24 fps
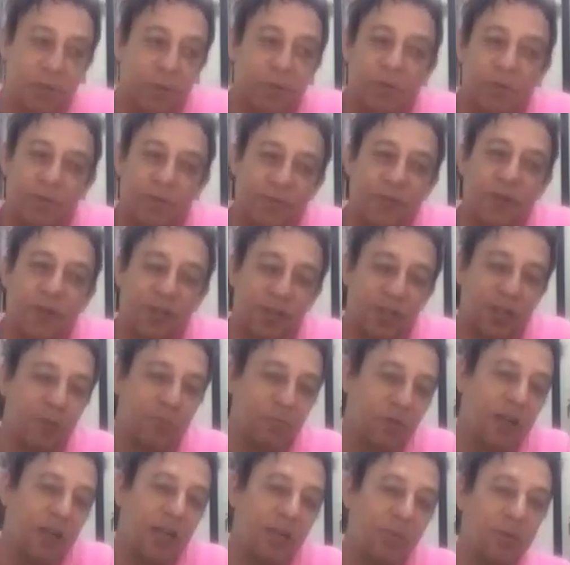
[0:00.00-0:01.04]
It was the first time
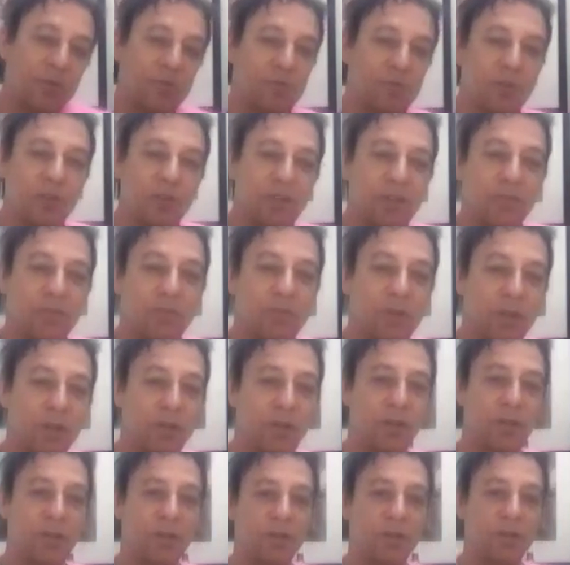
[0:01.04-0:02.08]
really we've
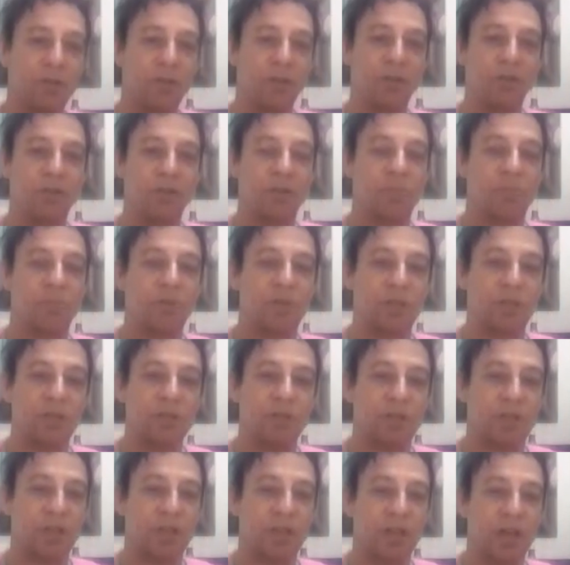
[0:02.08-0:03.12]
used a
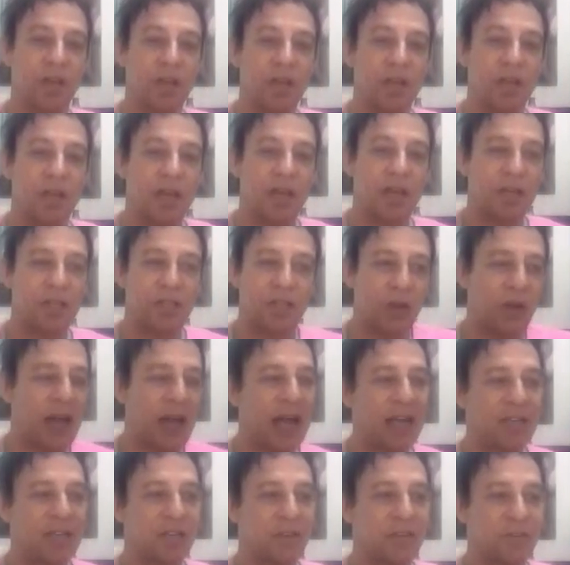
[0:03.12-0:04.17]
producer. And so I
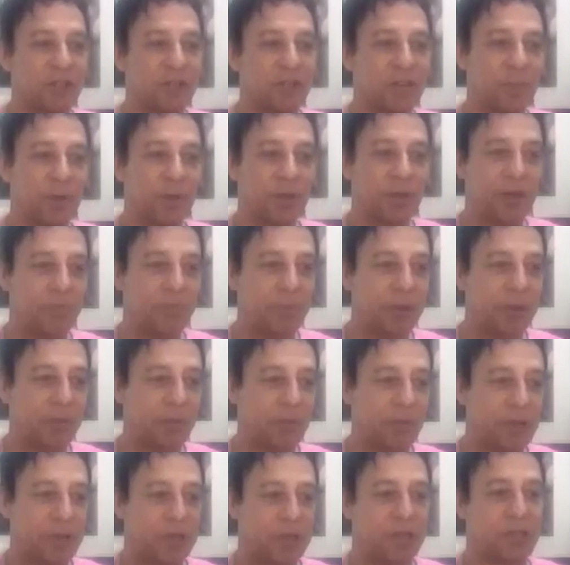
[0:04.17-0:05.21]
had to have someone that had
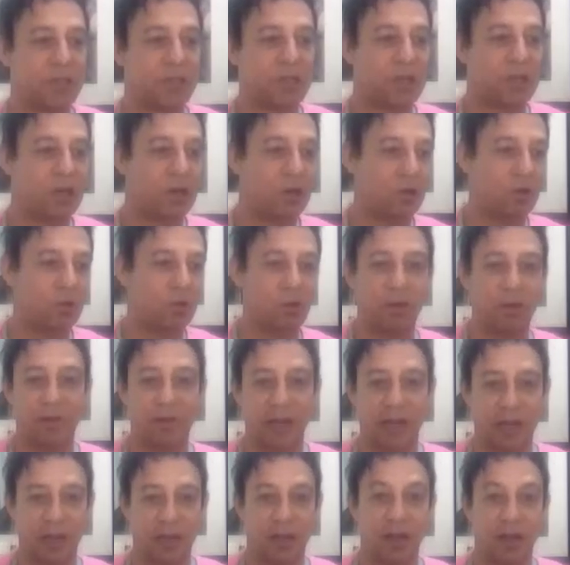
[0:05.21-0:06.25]
been with us the whole of
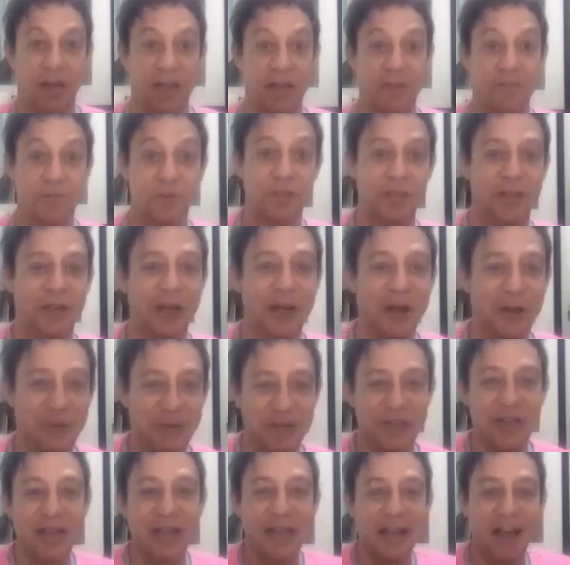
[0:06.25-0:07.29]
our lives,
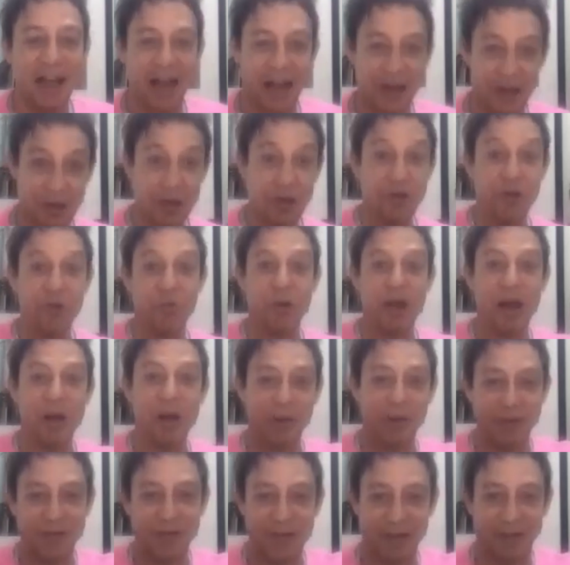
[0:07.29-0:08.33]
and knew where
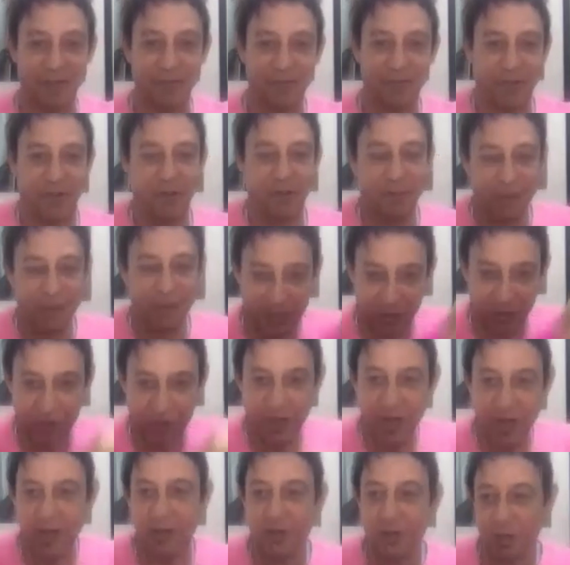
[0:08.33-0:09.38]
we'd come from and
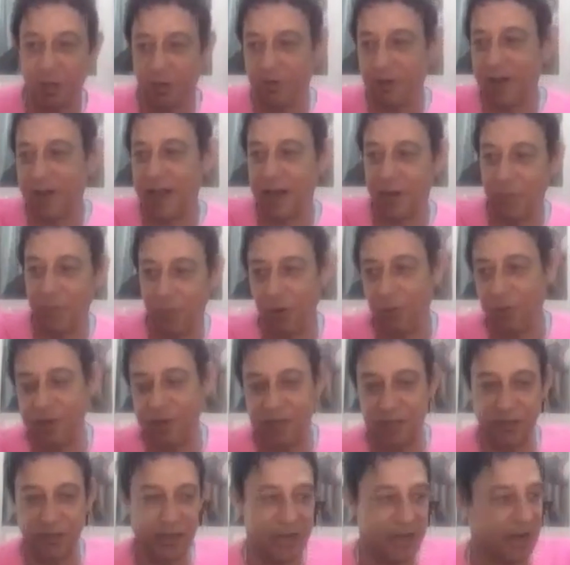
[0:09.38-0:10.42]
could relate what we're
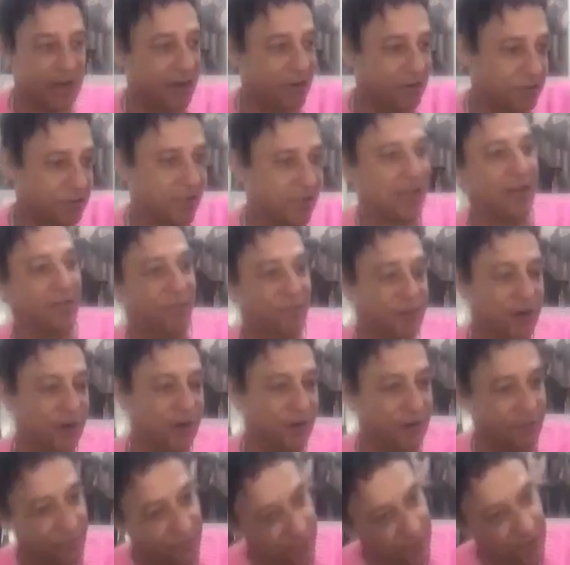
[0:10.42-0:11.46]
doing now to that
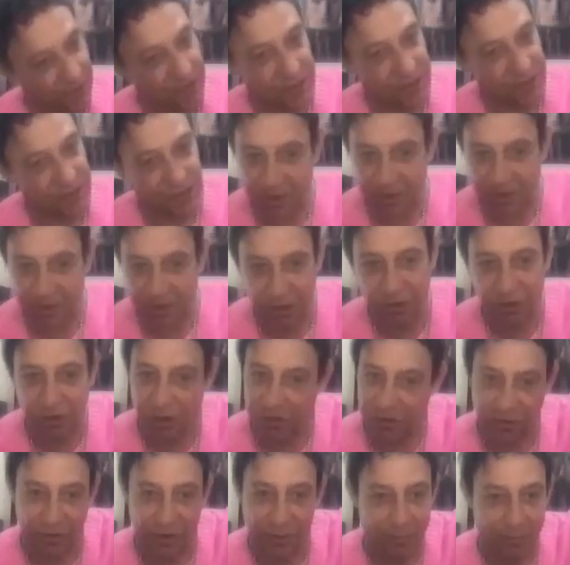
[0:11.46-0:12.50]
very first
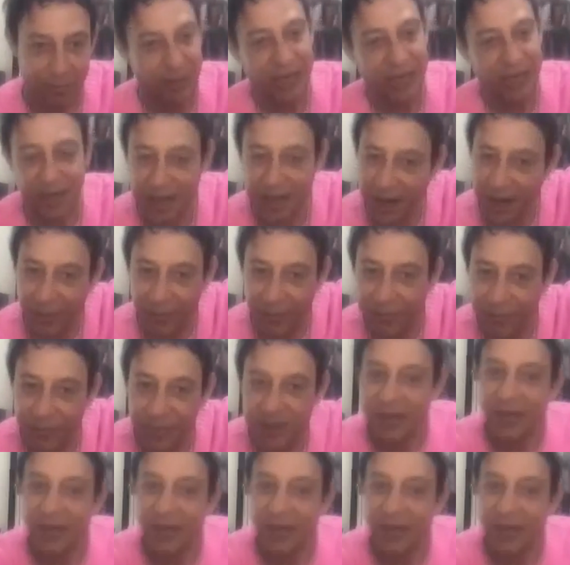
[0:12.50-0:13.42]
chord on a beaten up,